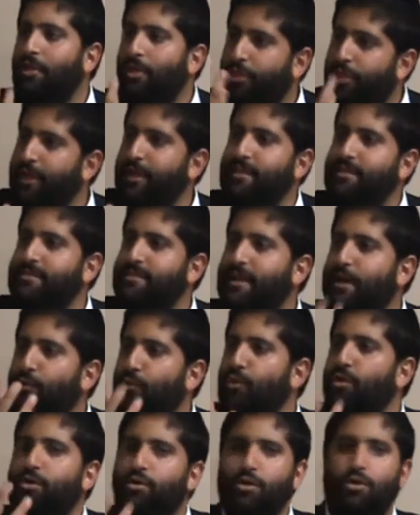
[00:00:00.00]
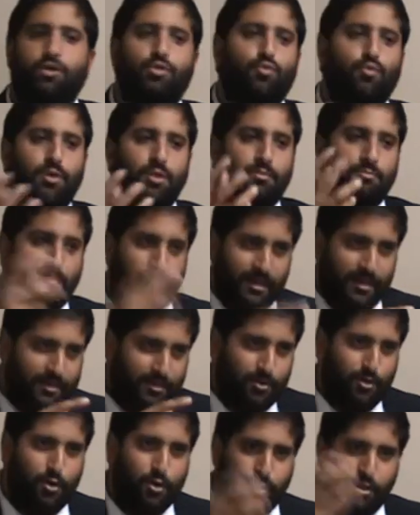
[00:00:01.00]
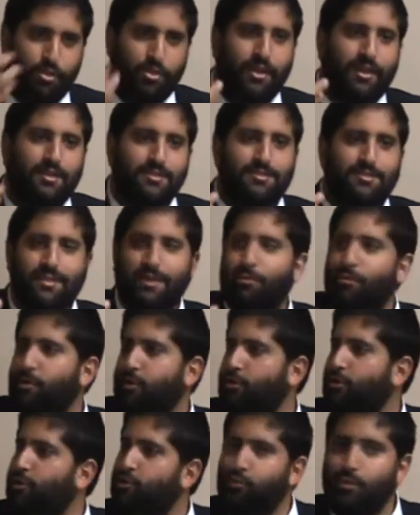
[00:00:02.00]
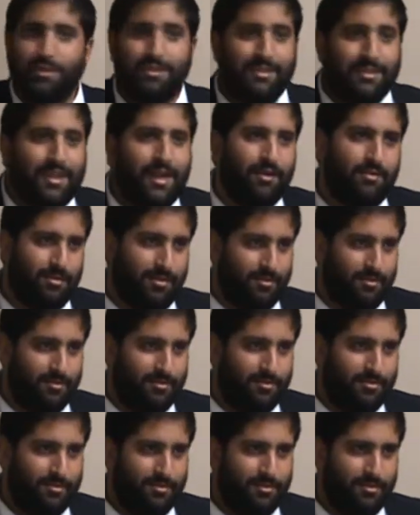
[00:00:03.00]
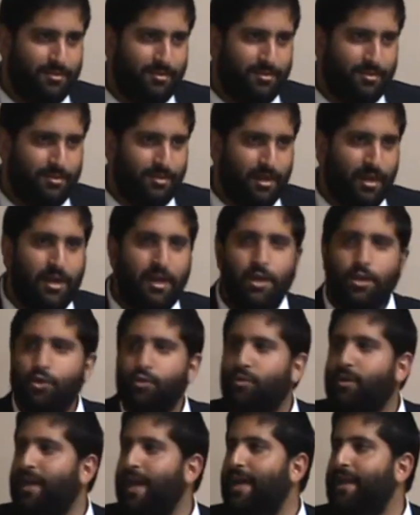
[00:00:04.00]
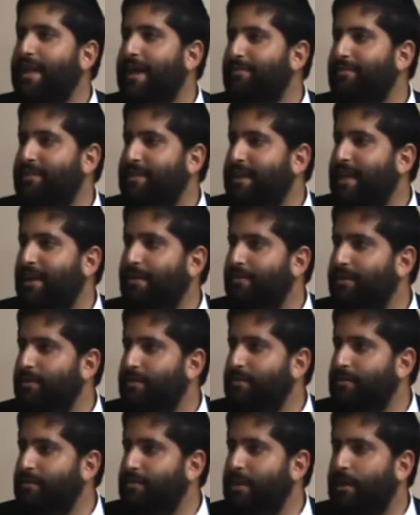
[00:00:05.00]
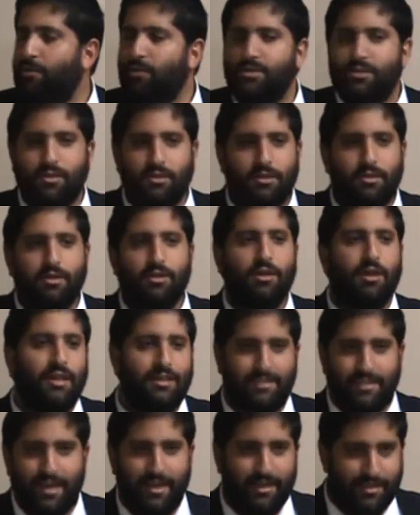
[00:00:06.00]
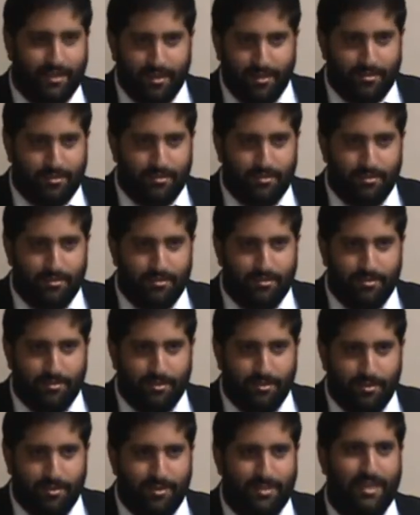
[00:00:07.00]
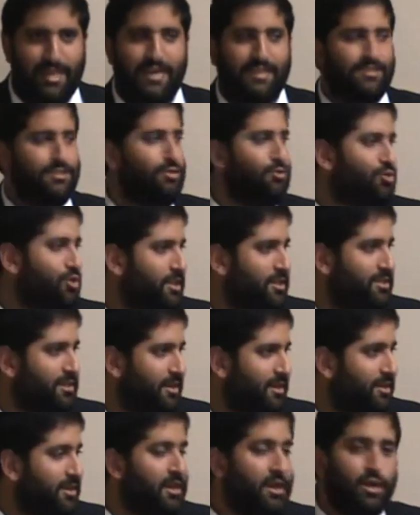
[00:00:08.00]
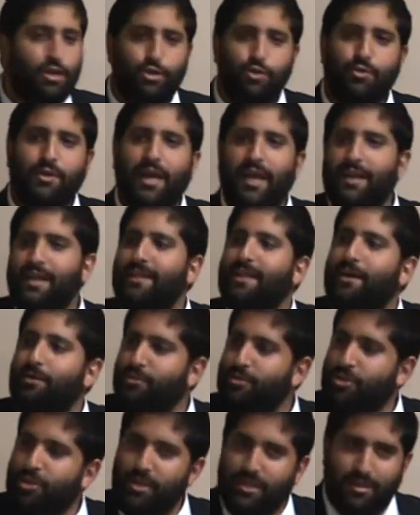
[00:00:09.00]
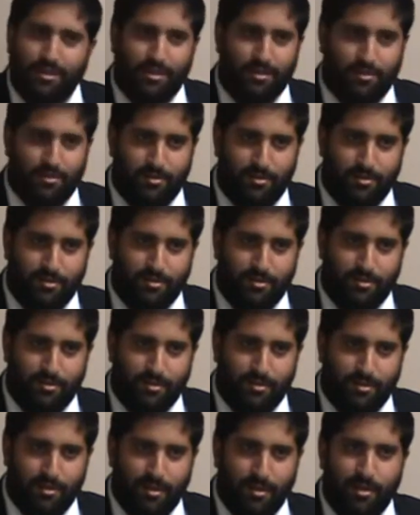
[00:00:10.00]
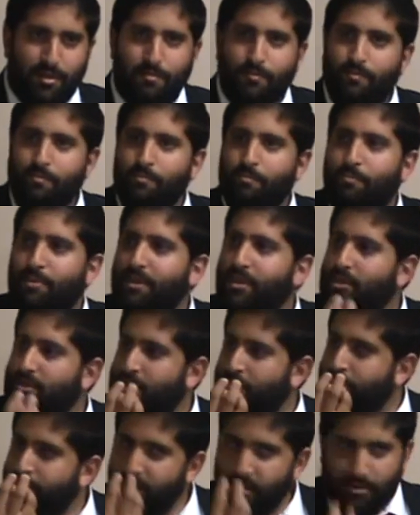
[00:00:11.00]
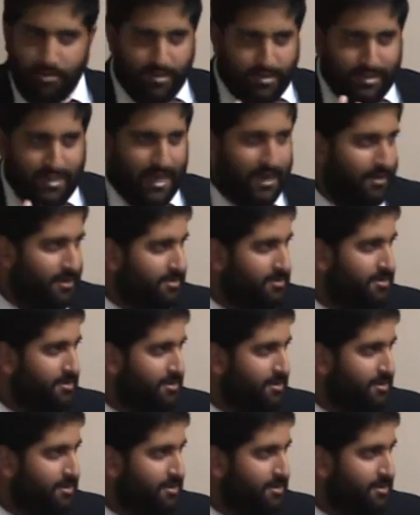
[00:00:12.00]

things that were cooked with meat or things that were cooked with dairy. You can't have a carrot that was on your lasagna that has no cheese on it. You can't eat that with chicken either. But there's a middle status.